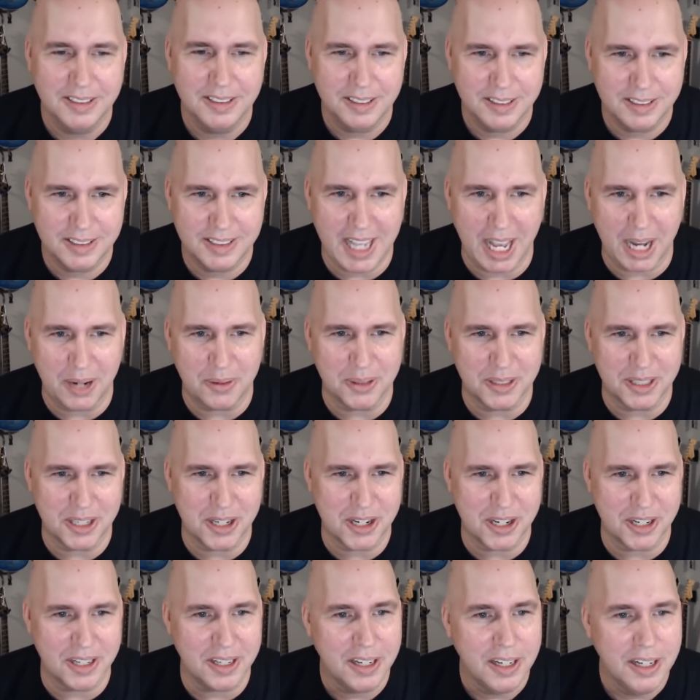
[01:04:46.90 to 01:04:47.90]
It's
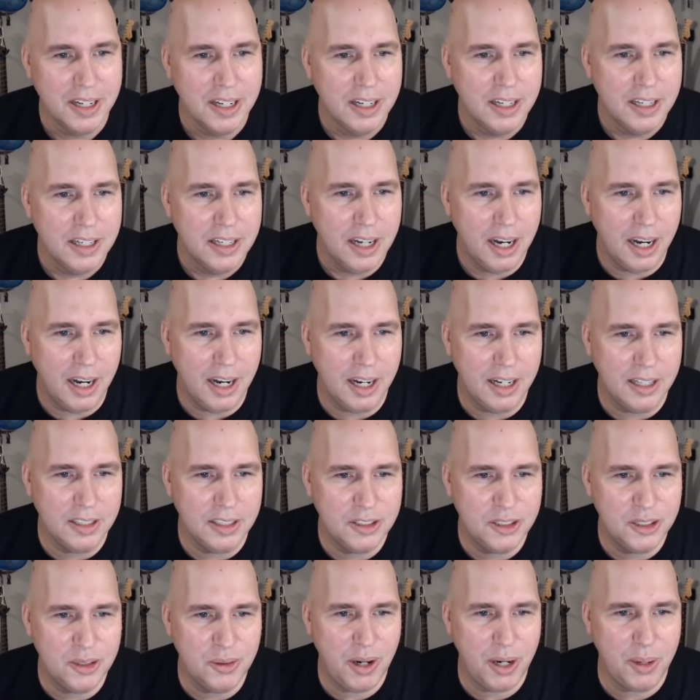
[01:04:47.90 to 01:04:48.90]
acquisition. Uh,
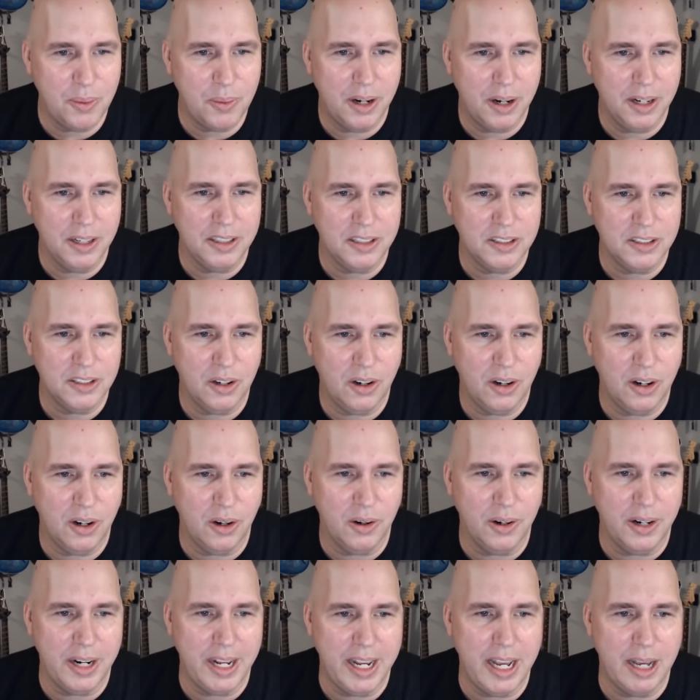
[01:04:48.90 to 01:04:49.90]
do I want a guitar
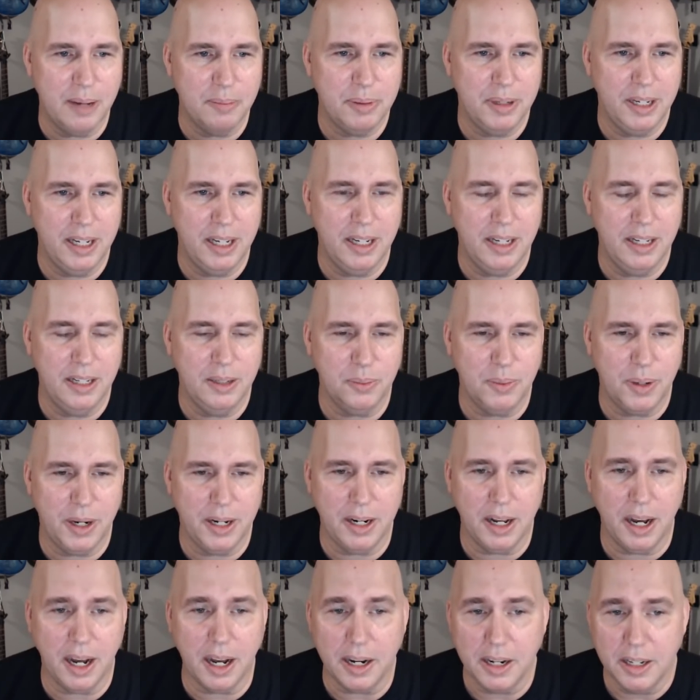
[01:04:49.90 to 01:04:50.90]
or an amp and why
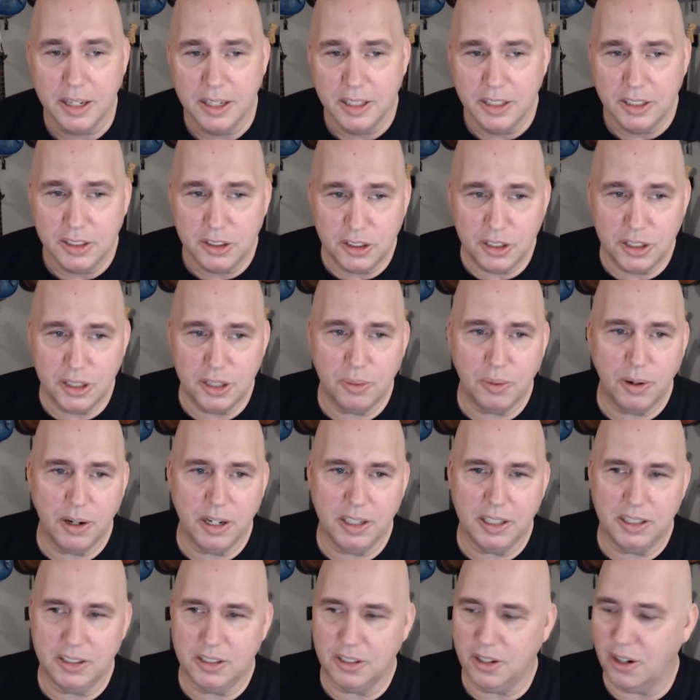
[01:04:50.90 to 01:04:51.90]
not? Do you want a
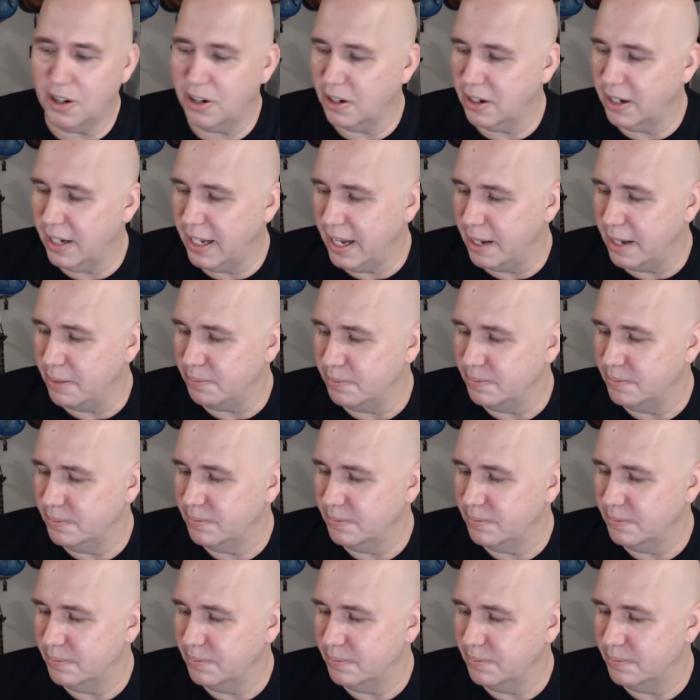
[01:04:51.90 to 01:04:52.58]
guitar or an amp?